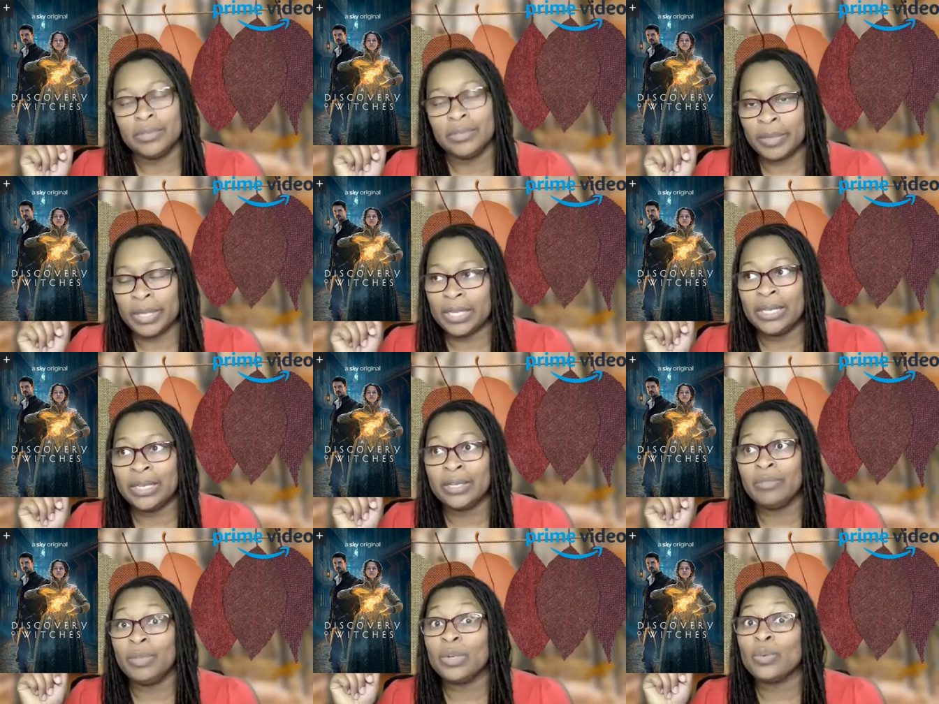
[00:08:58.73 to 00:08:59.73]
I mean, it could
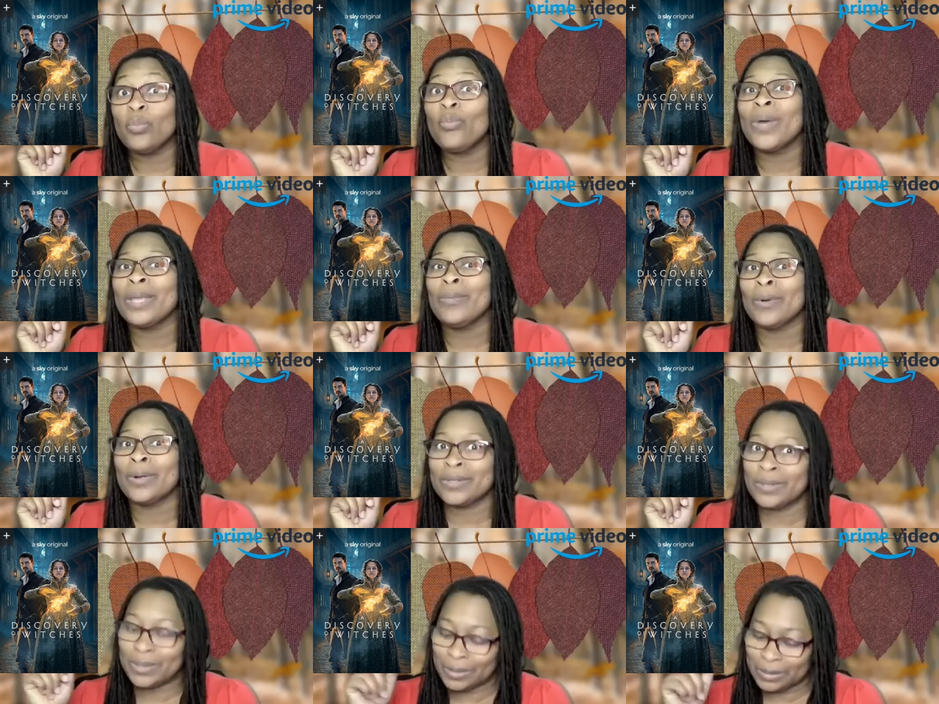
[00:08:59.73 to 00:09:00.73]
have been way
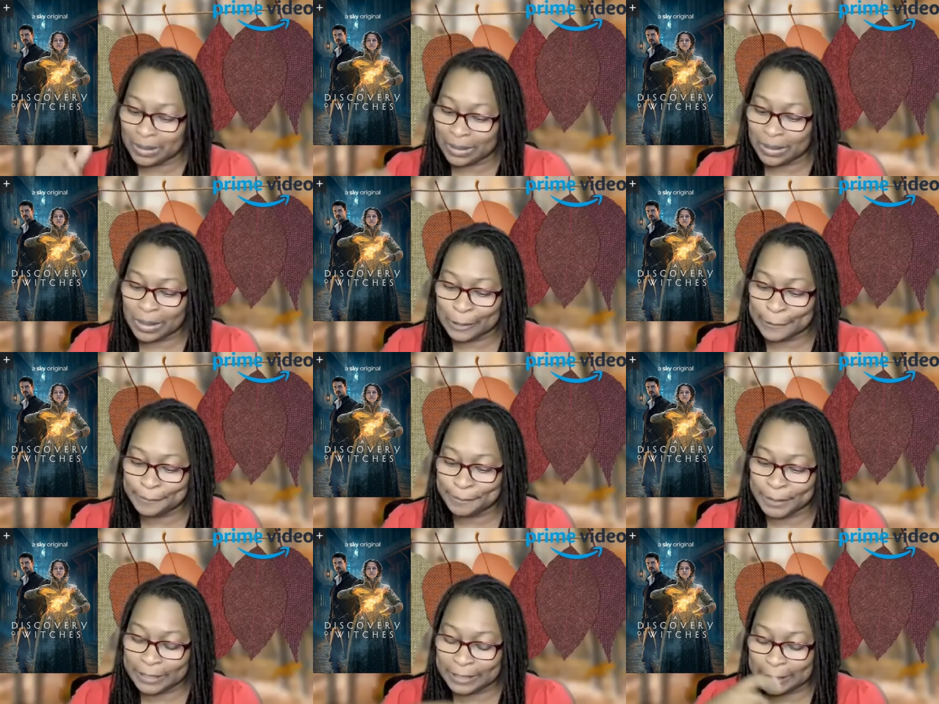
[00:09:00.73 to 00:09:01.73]
worse. Um,
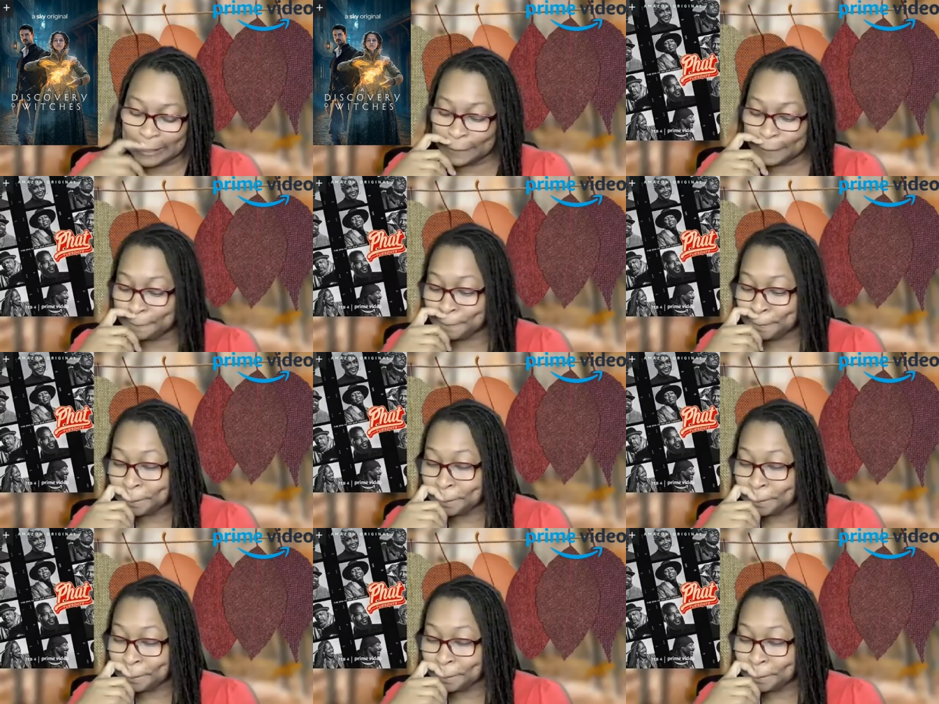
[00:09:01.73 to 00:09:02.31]
let's see here.